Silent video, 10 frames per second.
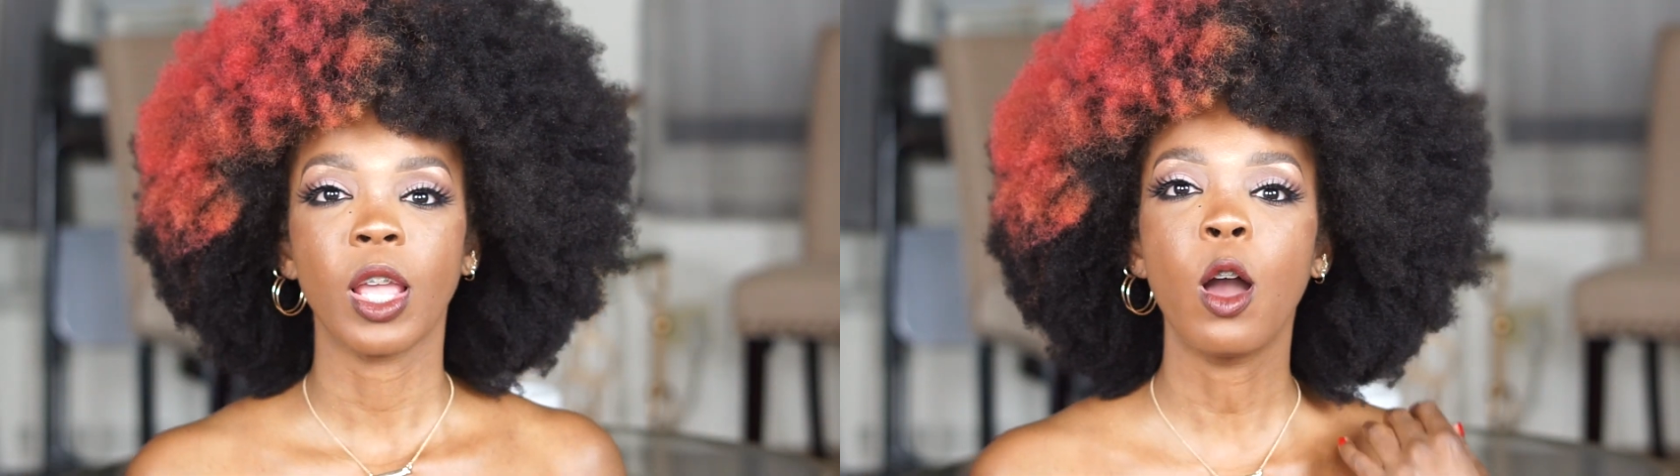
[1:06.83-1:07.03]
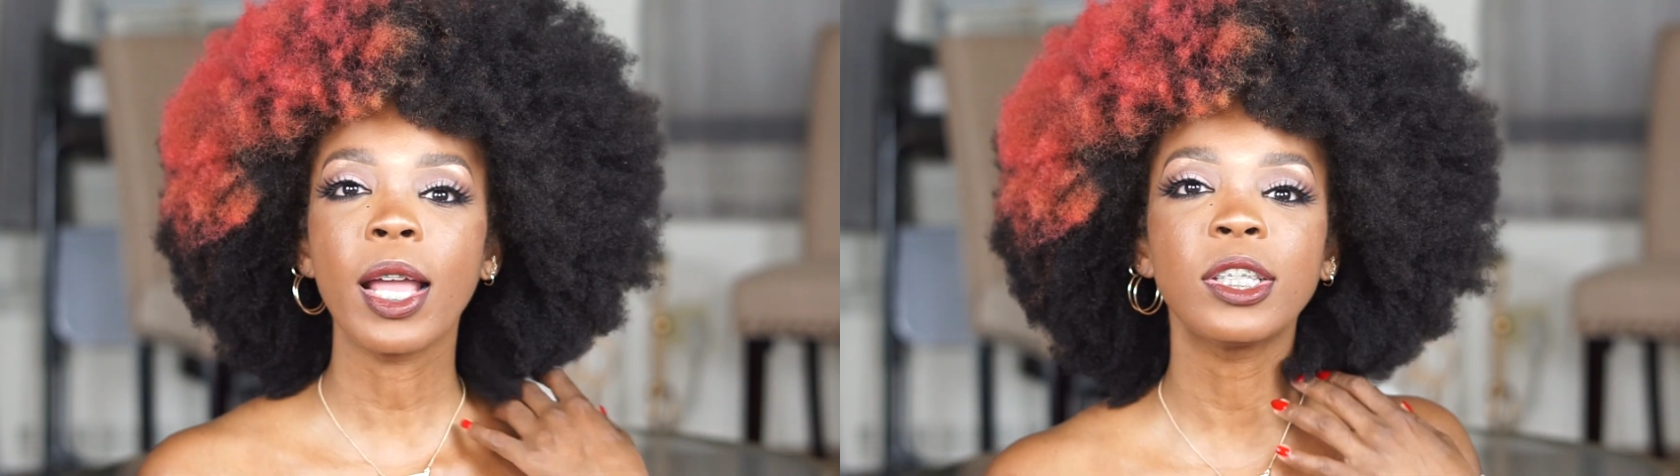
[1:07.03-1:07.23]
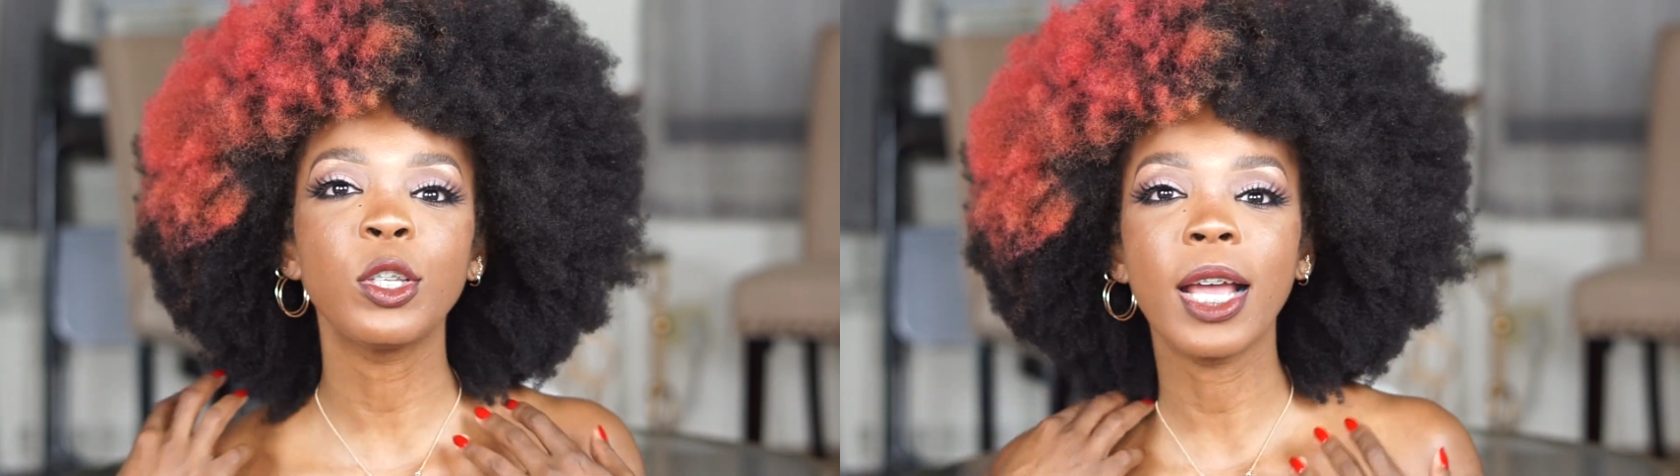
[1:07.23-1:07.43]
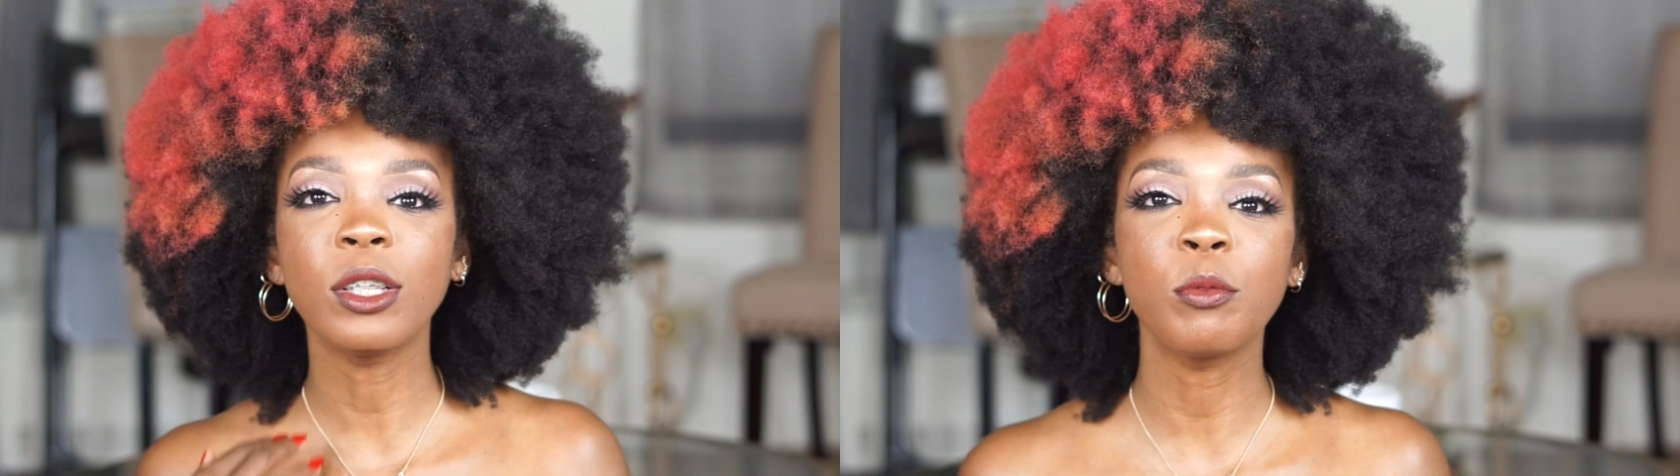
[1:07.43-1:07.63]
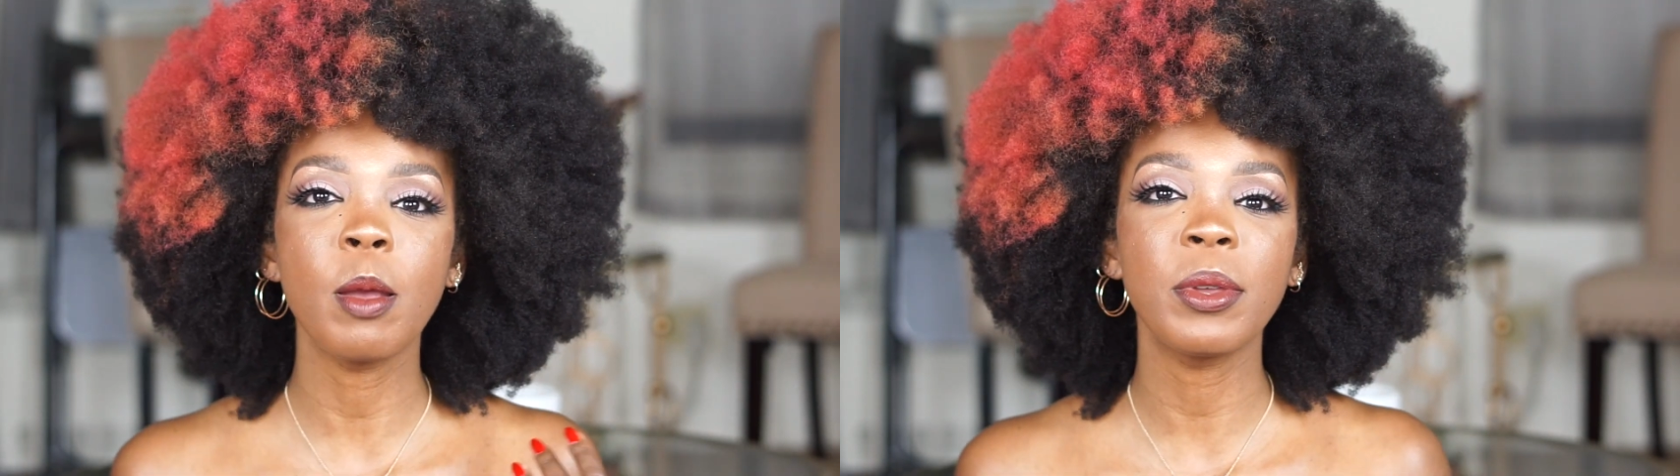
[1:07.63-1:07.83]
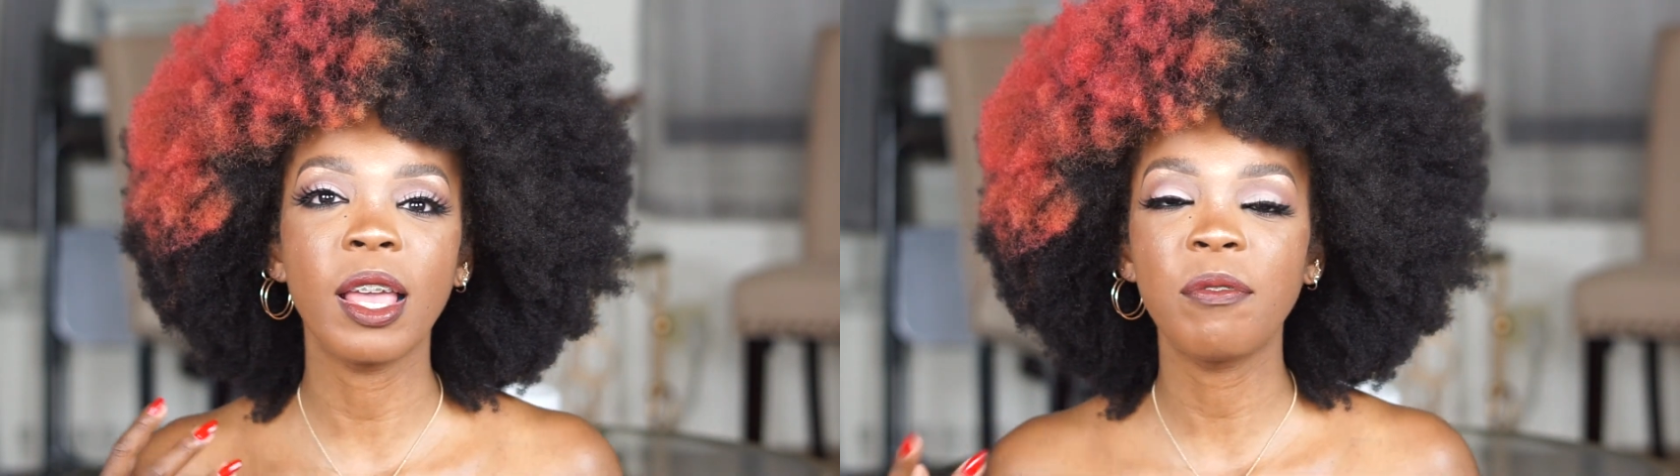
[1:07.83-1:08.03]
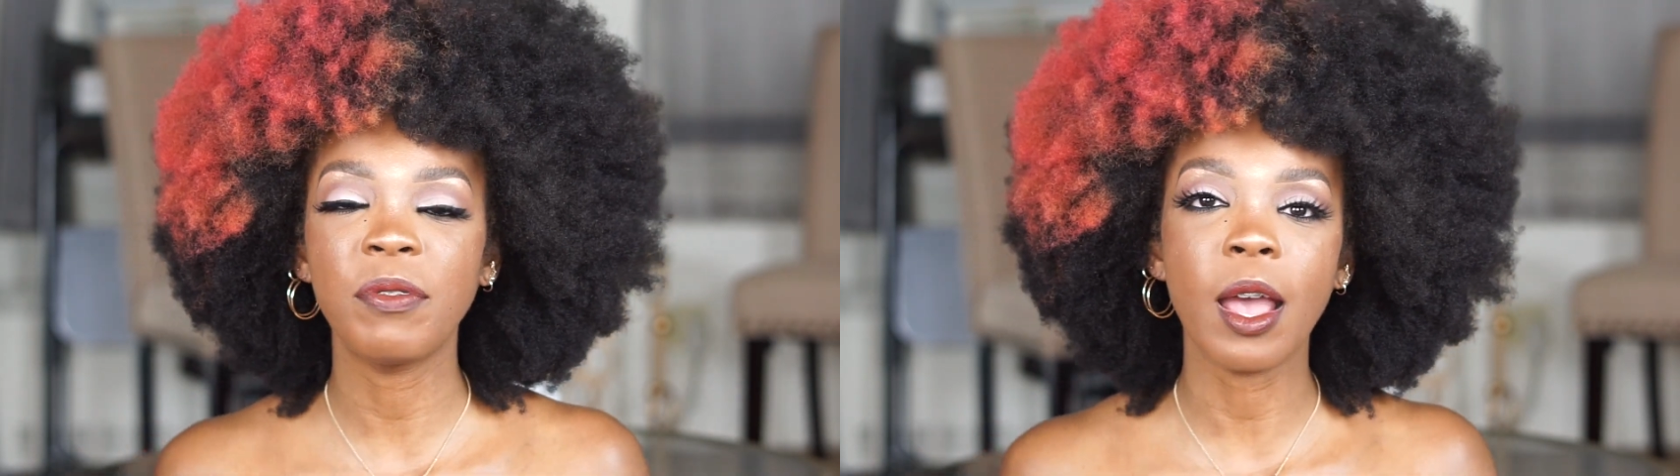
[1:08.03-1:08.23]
Okay, so you guys remember that